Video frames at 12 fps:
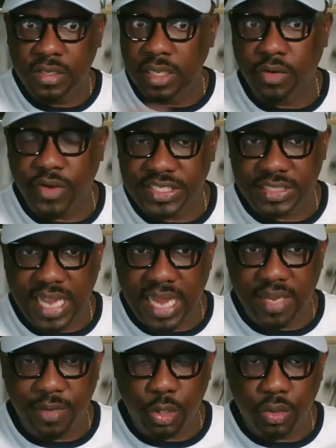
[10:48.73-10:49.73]
increase in their
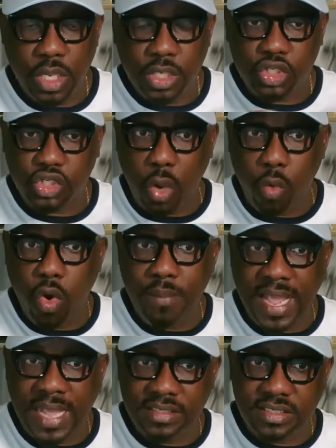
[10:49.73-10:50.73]
libido. Some
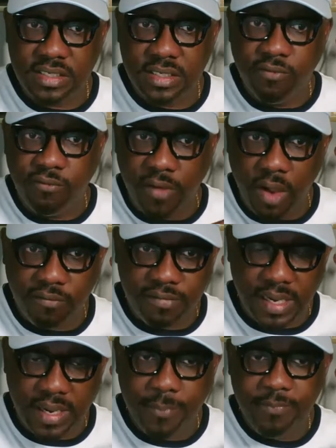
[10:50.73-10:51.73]
women's
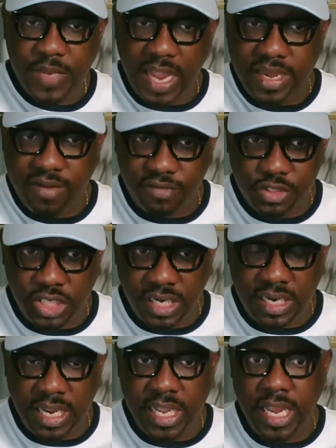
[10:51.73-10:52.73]
vulva and the
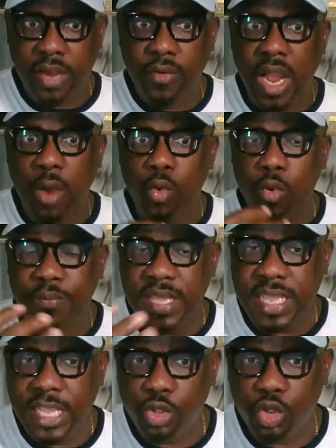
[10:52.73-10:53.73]
vagina area will
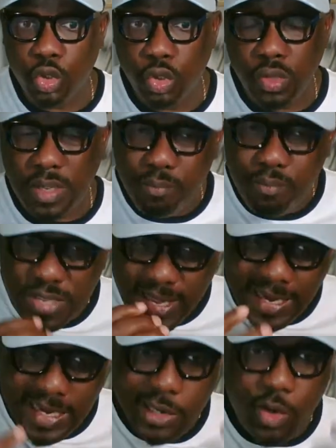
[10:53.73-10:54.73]
begin to be
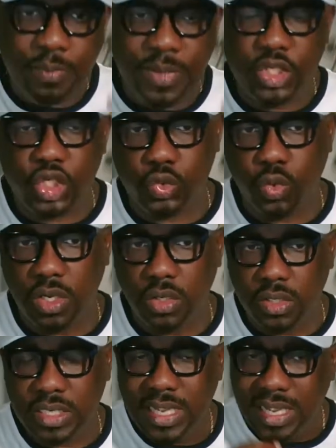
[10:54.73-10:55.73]
a little bit
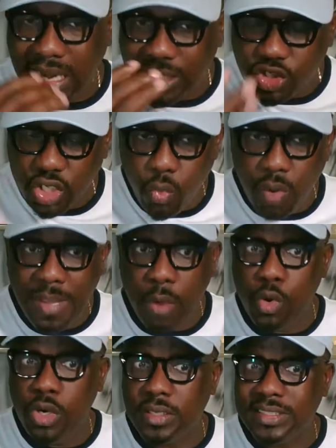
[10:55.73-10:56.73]
swollen, and some women
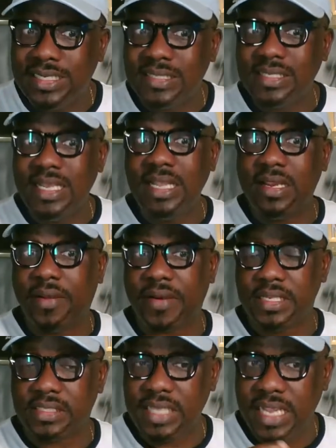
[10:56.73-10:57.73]
will notice
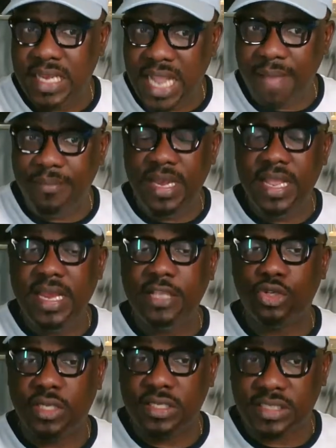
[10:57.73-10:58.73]
increase in their ability
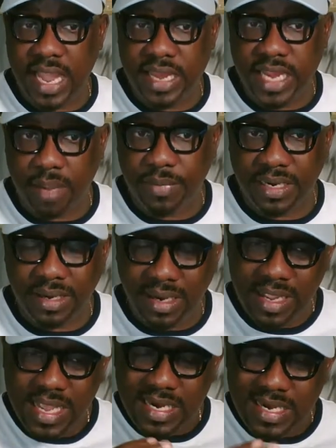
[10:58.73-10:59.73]
to desire their partner.
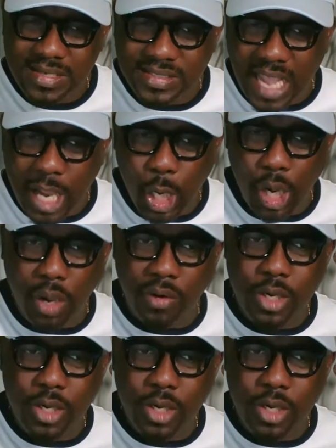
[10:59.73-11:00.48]
These are all